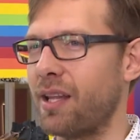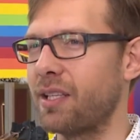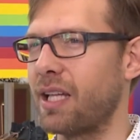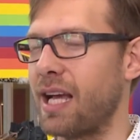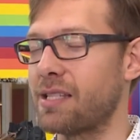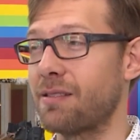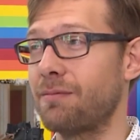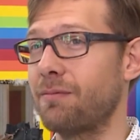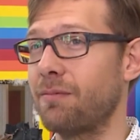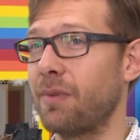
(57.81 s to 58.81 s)
in the last
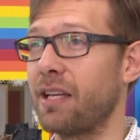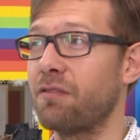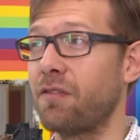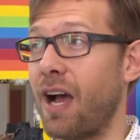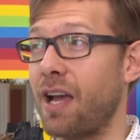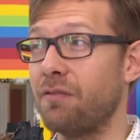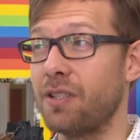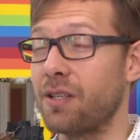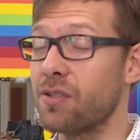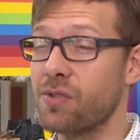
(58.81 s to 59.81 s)
like five
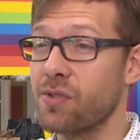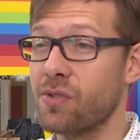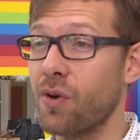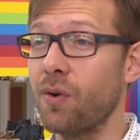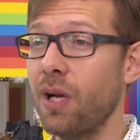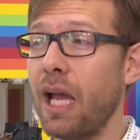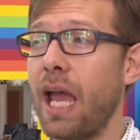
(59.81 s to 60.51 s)
years or so.